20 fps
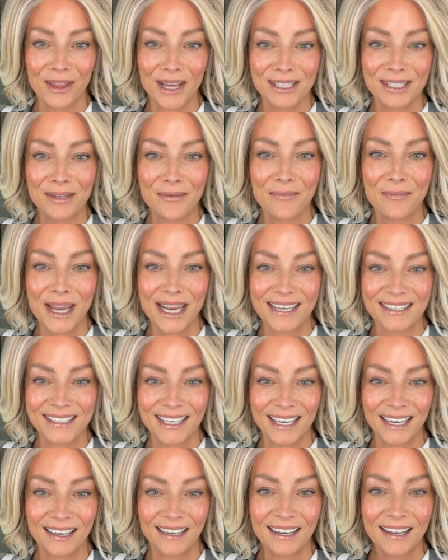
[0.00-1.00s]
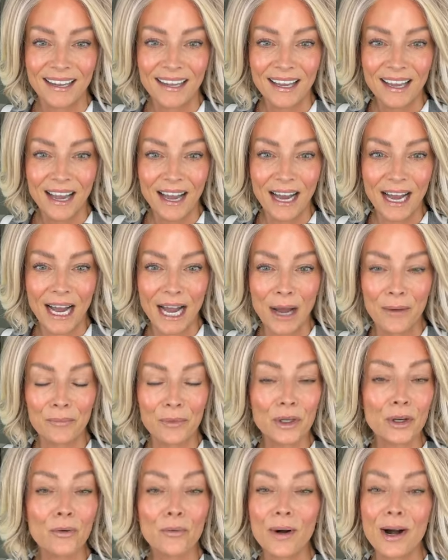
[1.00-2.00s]
That's amazing.
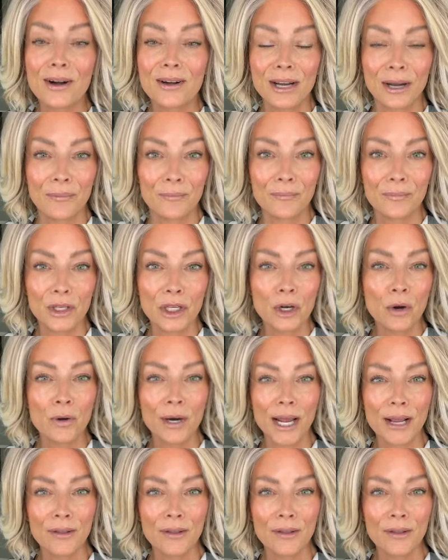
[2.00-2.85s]
Um, you're welcome. You know